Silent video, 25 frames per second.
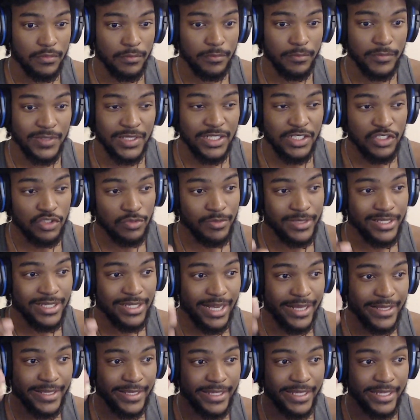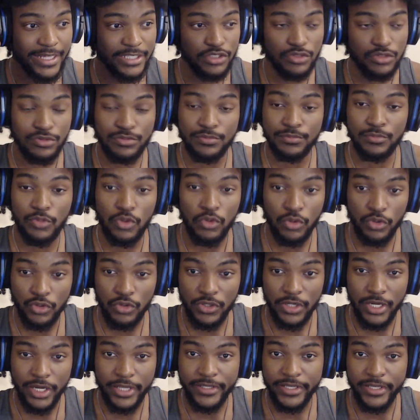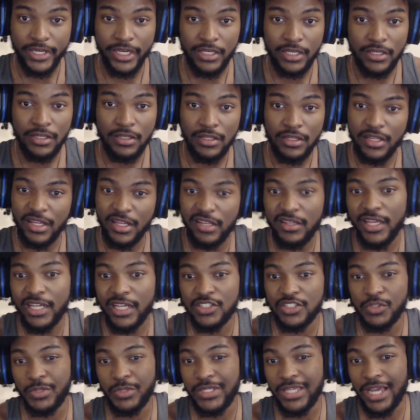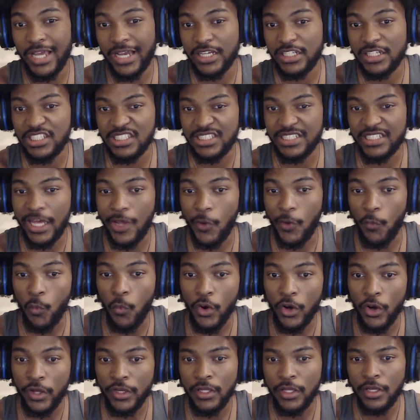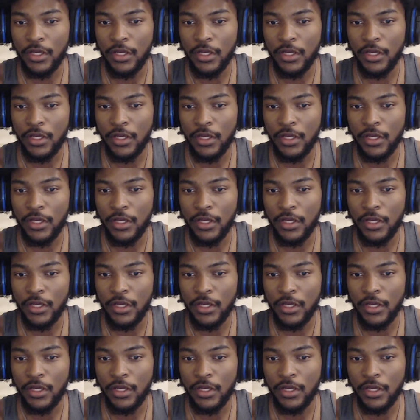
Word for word: this week I could get two more again. Then next week I can just get one,